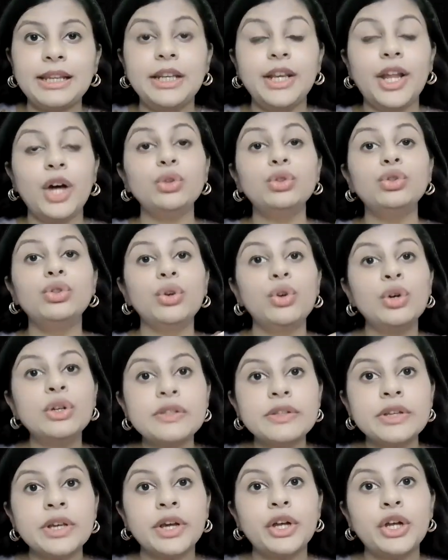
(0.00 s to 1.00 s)
Now,
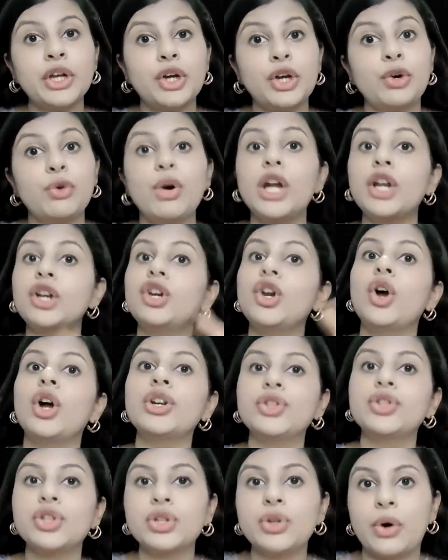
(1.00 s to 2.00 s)
those who are
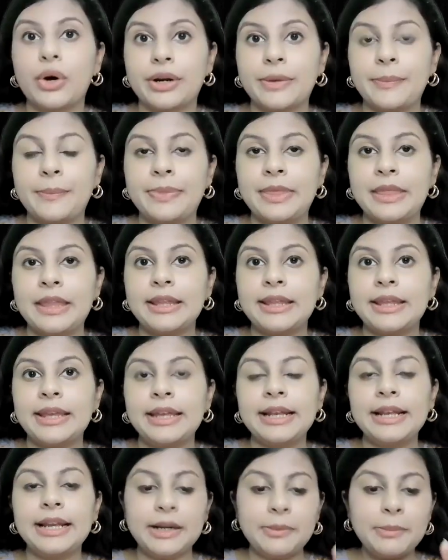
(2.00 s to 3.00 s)
not sure,
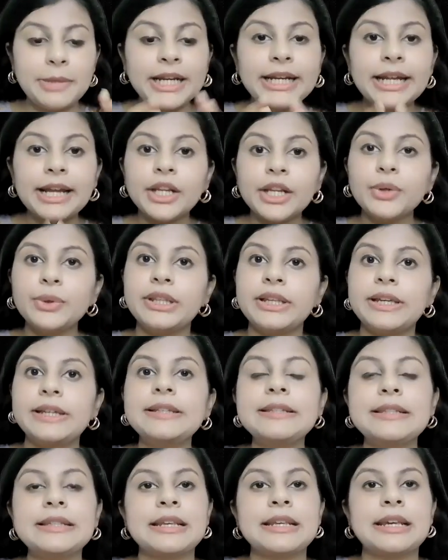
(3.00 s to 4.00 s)
let me tell you
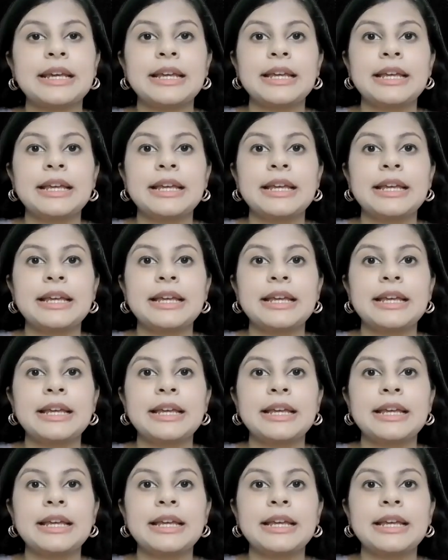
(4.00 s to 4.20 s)
this.